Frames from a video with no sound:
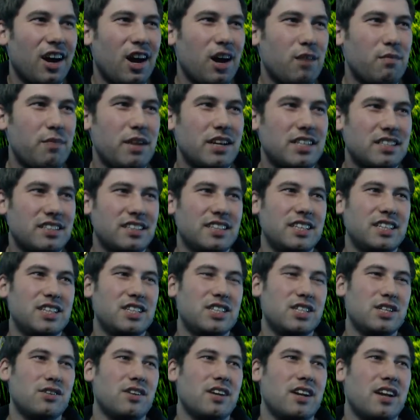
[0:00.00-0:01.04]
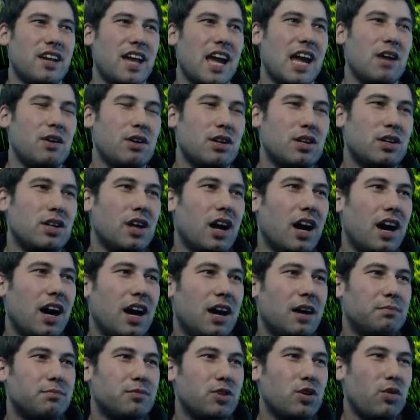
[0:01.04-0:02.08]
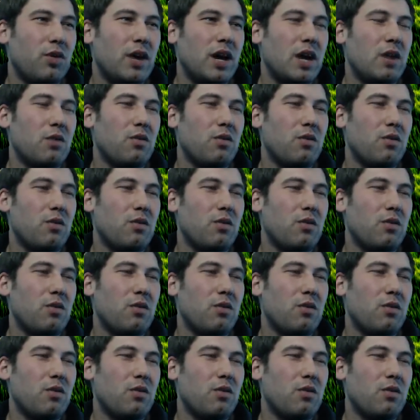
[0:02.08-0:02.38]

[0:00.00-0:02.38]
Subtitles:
Basically, just doing a naked queen